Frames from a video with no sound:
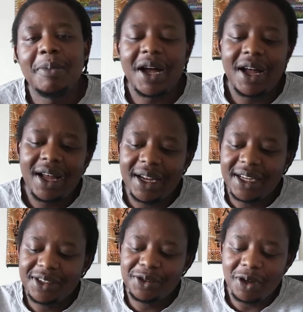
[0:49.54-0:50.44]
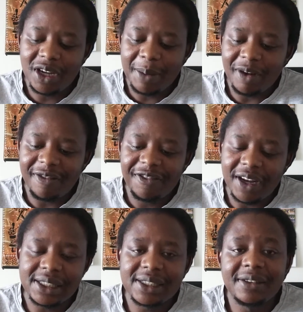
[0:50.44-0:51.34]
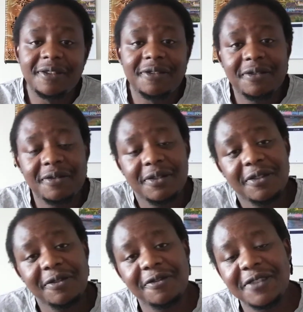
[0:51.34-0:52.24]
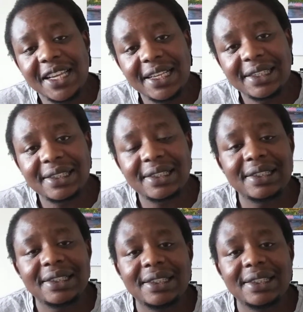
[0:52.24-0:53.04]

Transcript: But let's talk about France vs